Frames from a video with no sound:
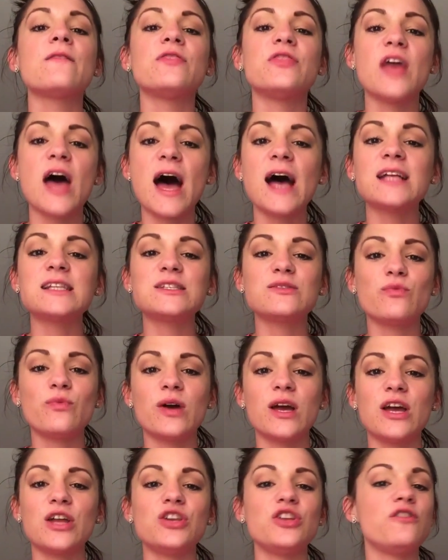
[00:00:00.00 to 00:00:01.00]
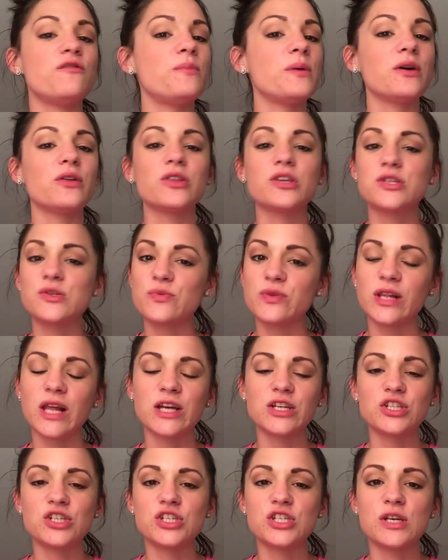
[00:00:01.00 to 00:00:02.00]
that's when you've built this
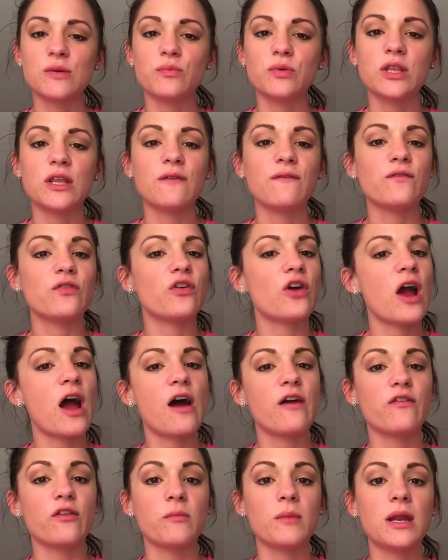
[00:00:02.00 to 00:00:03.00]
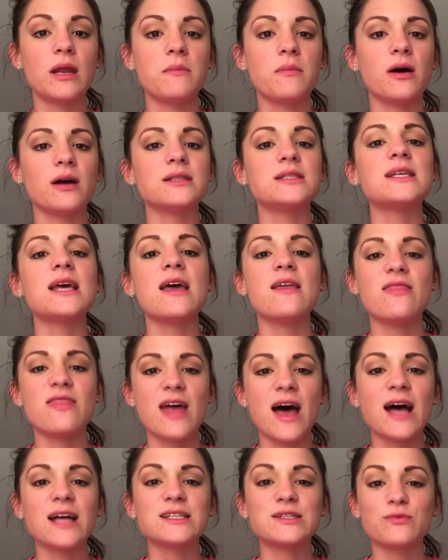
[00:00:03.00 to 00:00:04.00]
relationship with them for however many months, and
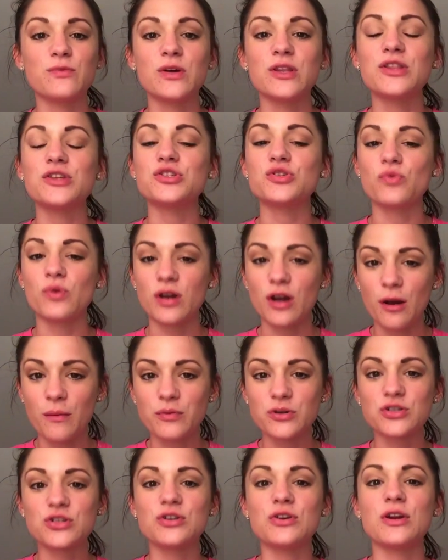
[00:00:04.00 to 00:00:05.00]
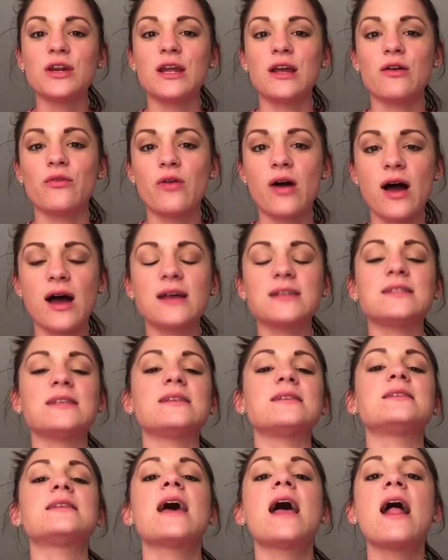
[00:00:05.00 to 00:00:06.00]
that's when the joint opportunity
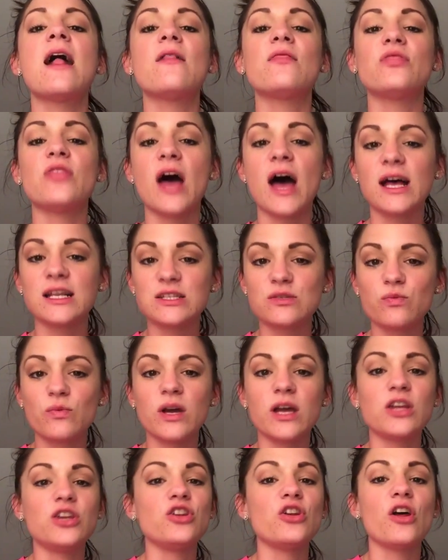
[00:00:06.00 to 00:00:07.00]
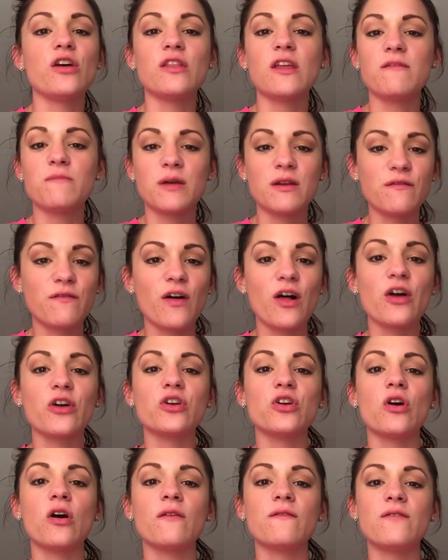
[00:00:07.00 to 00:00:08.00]
arises. That's when, they've been following
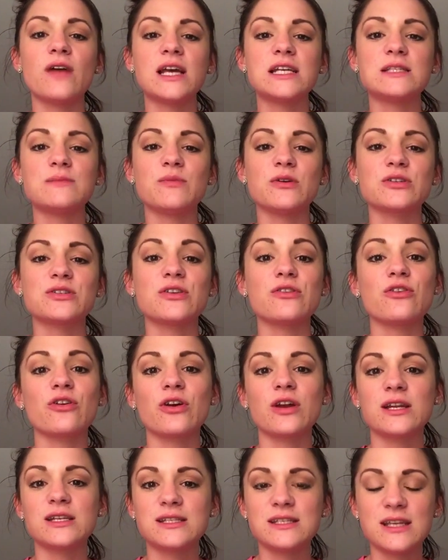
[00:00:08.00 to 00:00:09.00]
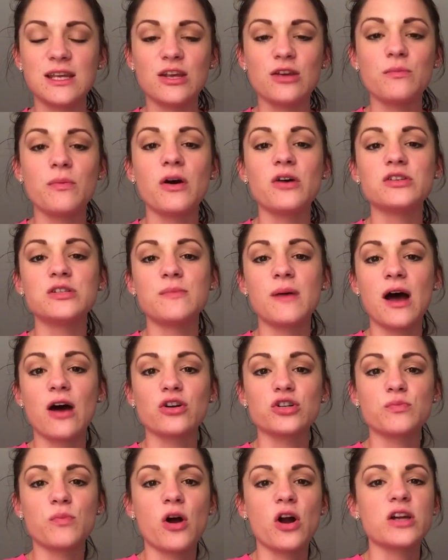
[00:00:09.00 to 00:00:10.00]
you on Facebook, so they're going to see you post
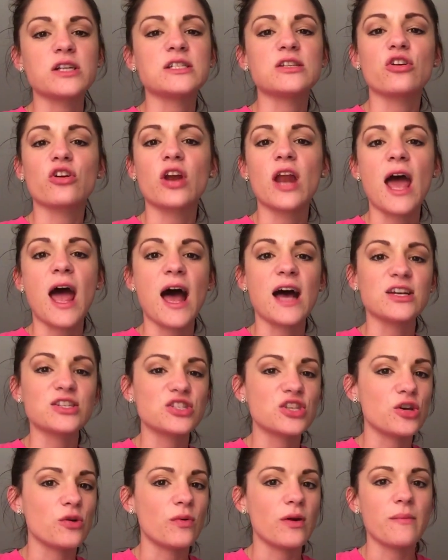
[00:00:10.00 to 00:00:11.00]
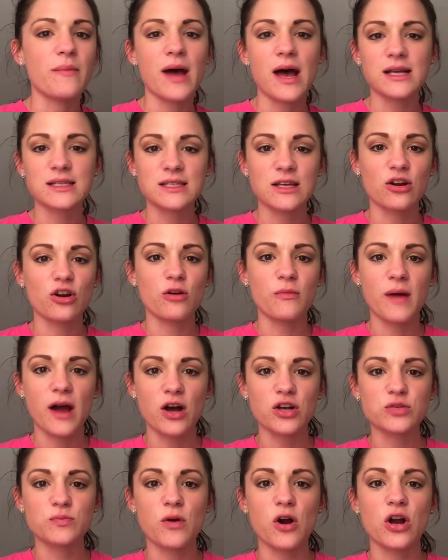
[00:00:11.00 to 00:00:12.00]
pouch parties and they're going to ask you what a basket or a
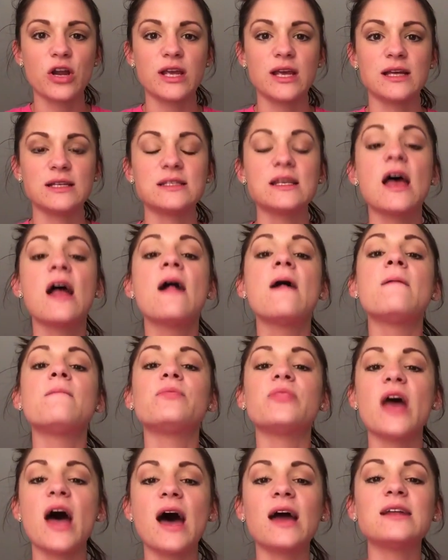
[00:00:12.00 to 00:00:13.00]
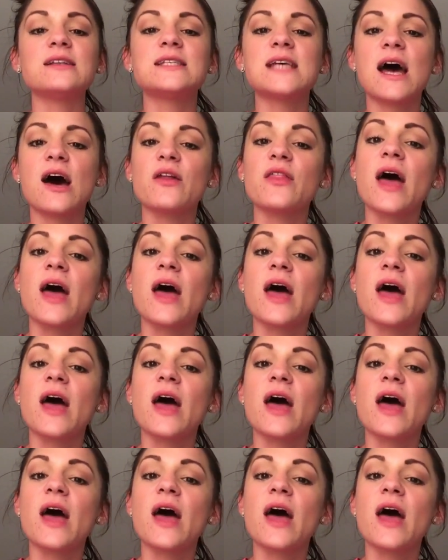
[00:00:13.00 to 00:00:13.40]
pouch party is. That is how